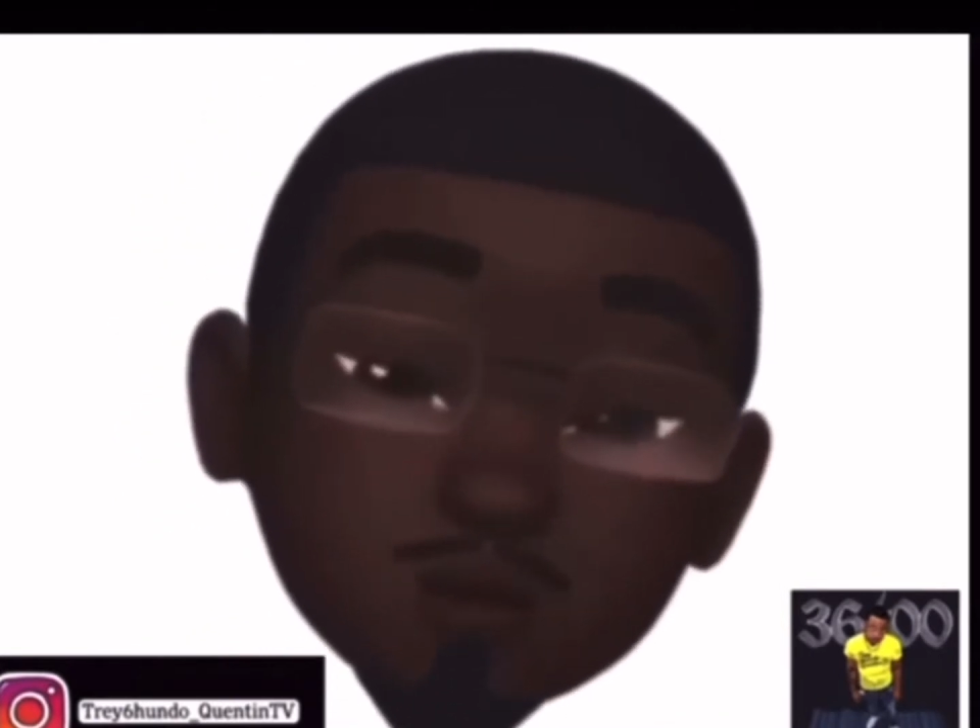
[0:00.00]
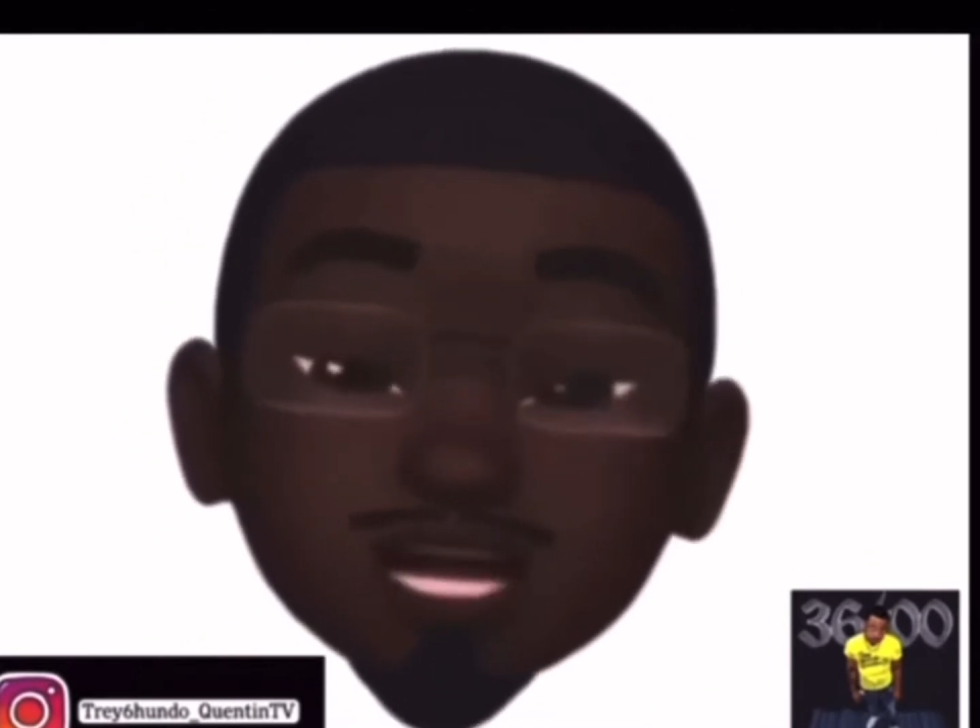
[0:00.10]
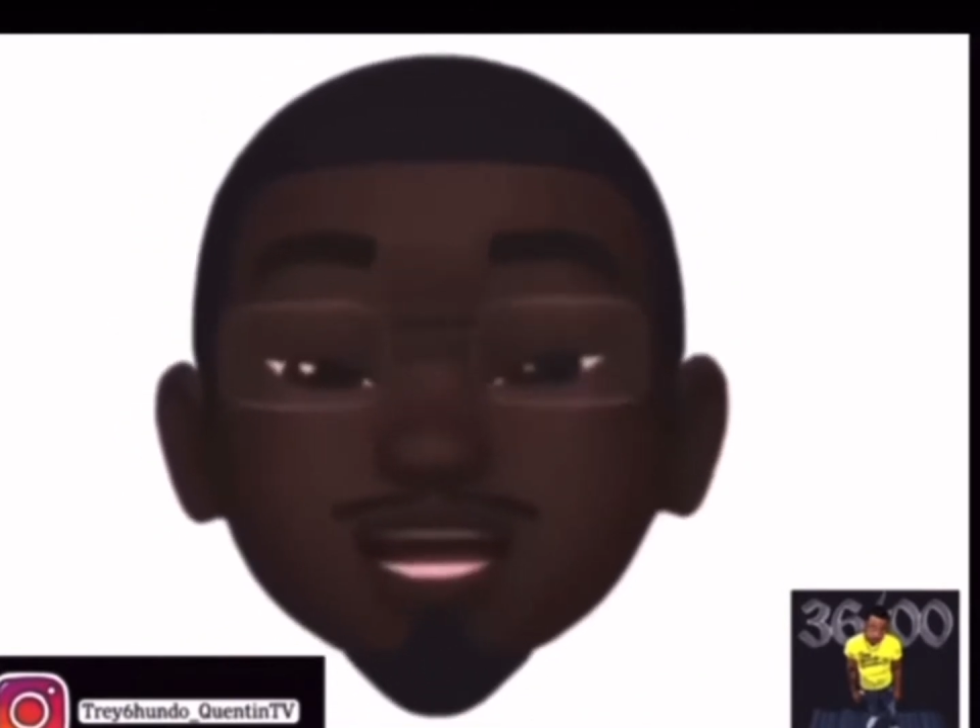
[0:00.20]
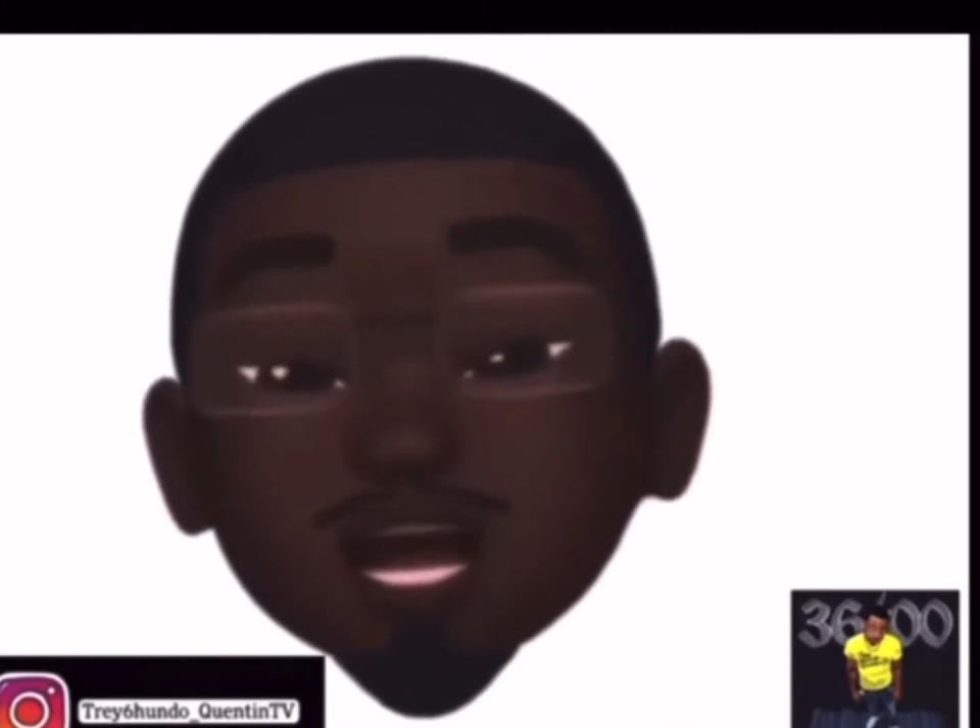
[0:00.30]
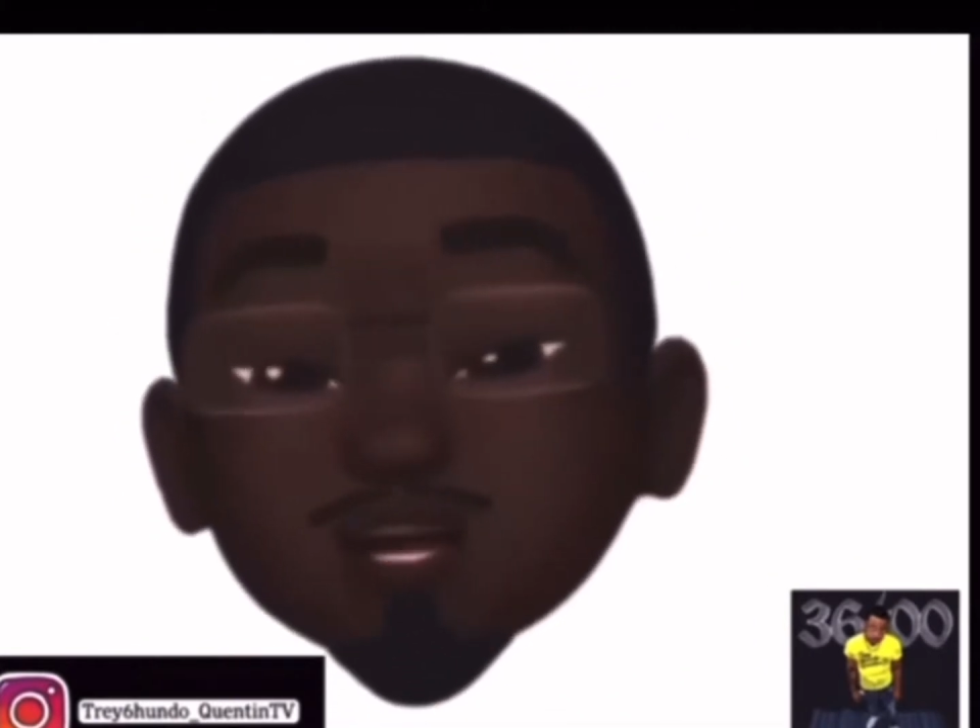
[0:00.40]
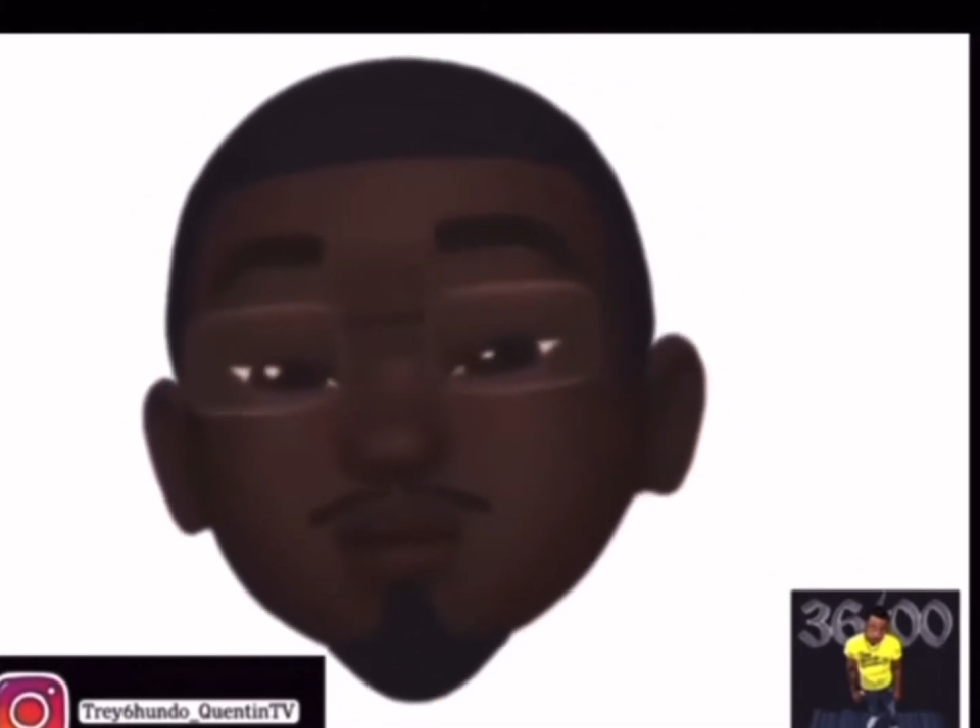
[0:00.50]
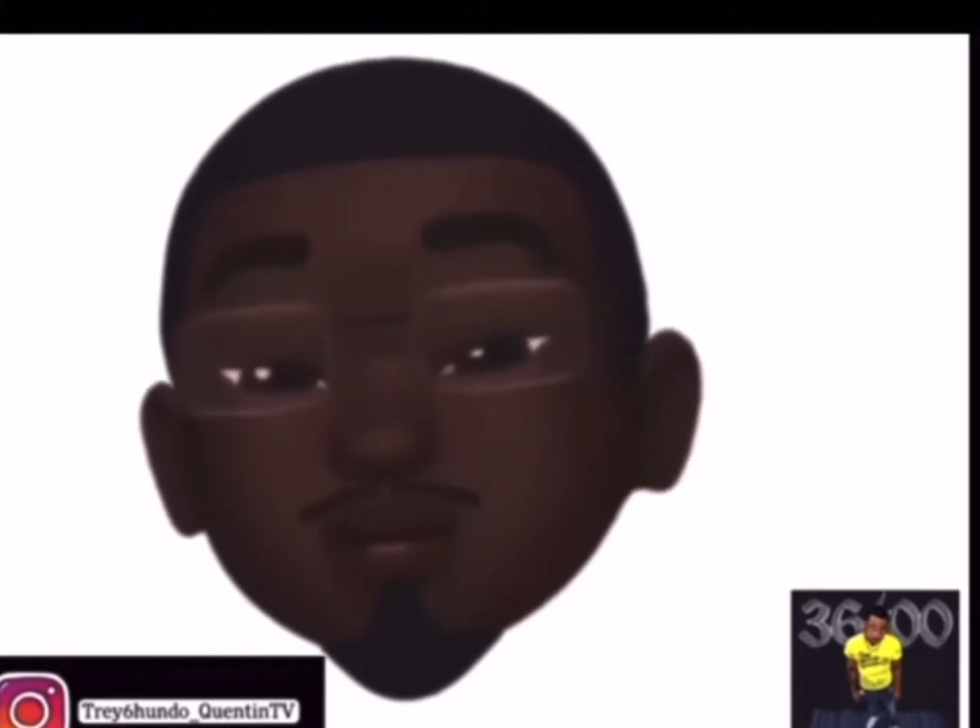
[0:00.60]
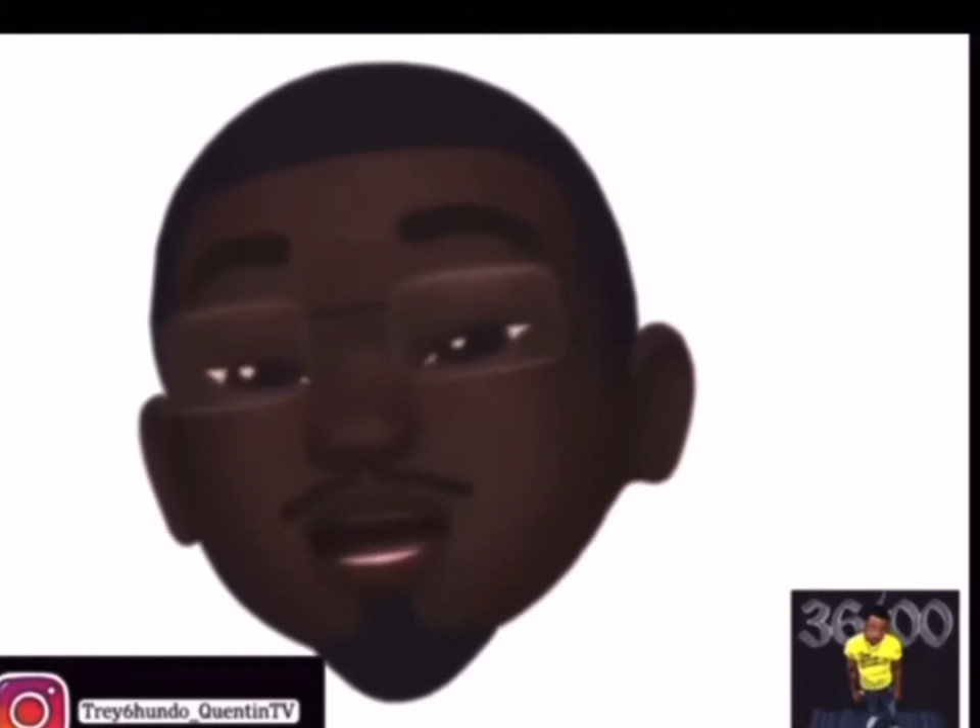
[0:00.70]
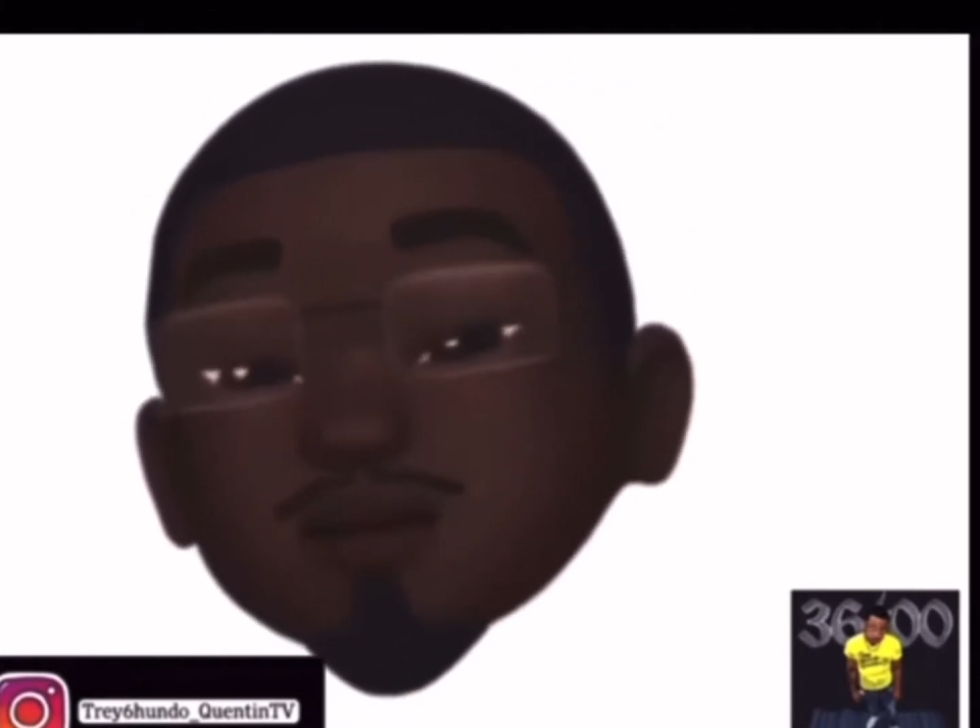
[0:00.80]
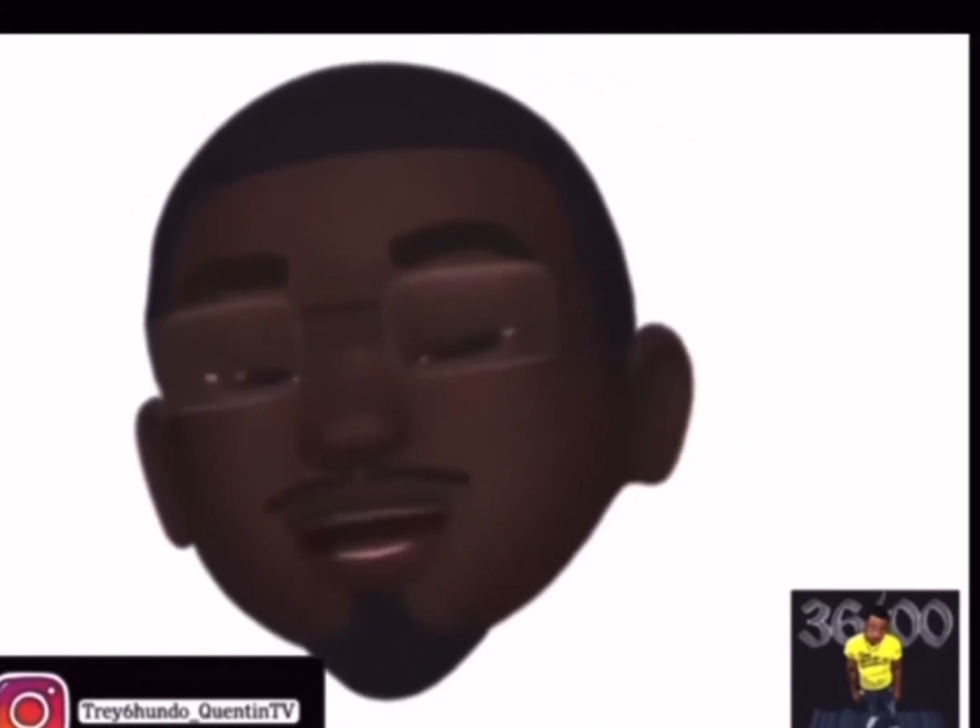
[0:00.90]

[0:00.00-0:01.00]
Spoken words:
with another one.